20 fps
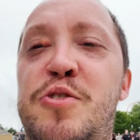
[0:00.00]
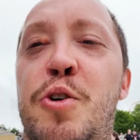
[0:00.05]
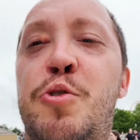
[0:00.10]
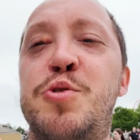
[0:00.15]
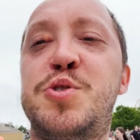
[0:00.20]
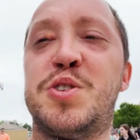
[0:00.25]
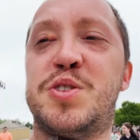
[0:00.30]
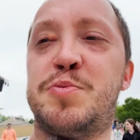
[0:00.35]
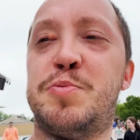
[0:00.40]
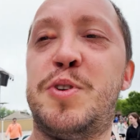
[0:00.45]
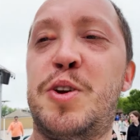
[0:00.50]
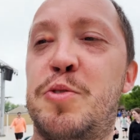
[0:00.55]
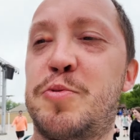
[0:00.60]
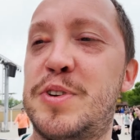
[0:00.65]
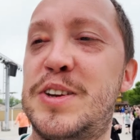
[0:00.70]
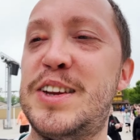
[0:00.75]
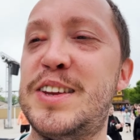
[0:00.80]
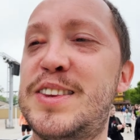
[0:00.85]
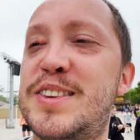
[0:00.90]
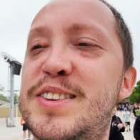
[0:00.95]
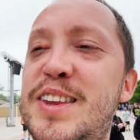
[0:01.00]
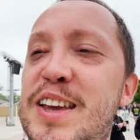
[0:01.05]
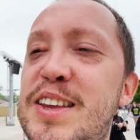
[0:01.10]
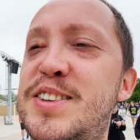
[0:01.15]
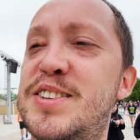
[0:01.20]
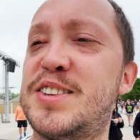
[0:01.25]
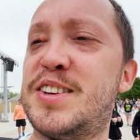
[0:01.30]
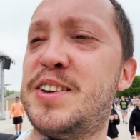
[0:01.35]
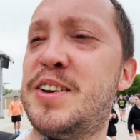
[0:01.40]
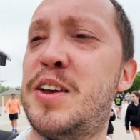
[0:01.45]
coasters we already did,
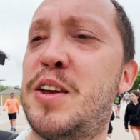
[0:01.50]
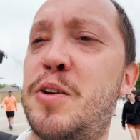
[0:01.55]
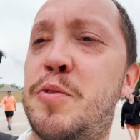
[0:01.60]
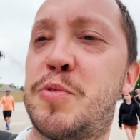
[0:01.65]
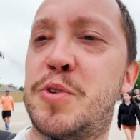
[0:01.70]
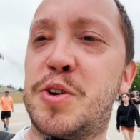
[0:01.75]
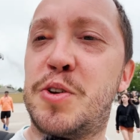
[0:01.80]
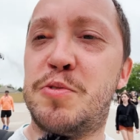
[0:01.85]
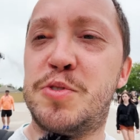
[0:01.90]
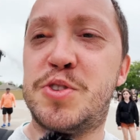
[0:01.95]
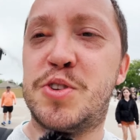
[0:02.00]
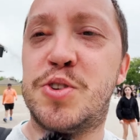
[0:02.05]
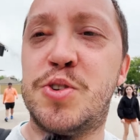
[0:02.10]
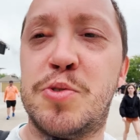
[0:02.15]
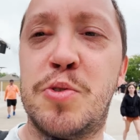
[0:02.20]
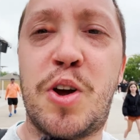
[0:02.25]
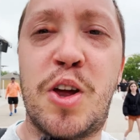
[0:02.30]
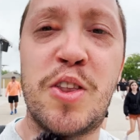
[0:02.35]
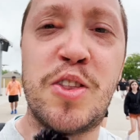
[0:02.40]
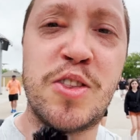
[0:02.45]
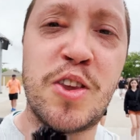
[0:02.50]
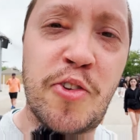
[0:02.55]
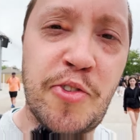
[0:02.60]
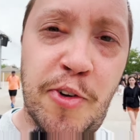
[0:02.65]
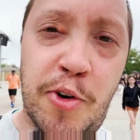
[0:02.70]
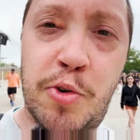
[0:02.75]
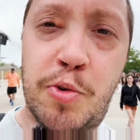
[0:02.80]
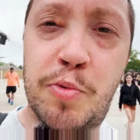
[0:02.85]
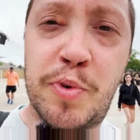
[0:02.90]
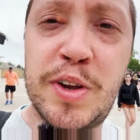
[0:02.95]
we're going to do
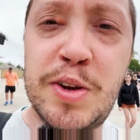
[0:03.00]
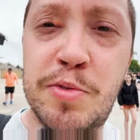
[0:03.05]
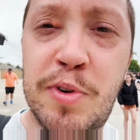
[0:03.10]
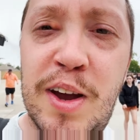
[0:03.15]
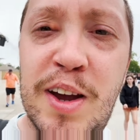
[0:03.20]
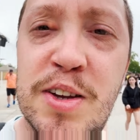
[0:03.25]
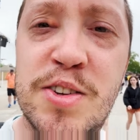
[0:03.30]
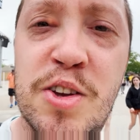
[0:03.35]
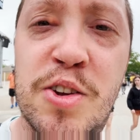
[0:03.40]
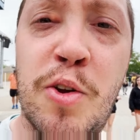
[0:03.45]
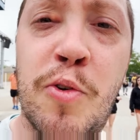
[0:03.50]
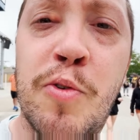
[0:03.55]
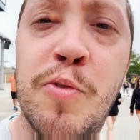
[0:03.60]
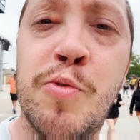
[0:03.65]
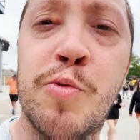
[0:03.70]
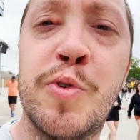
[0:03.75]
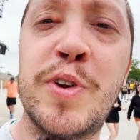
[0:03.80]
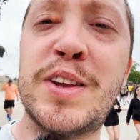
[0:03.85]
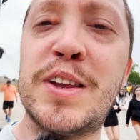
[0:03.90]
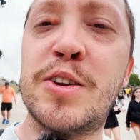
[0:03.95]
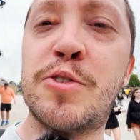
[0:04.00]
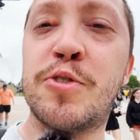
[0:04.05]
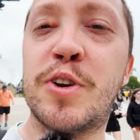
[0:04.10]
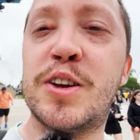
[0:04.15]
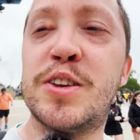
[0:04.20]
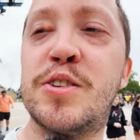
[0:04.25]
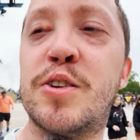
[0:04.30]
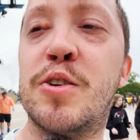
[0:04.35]
another re-ride on a really great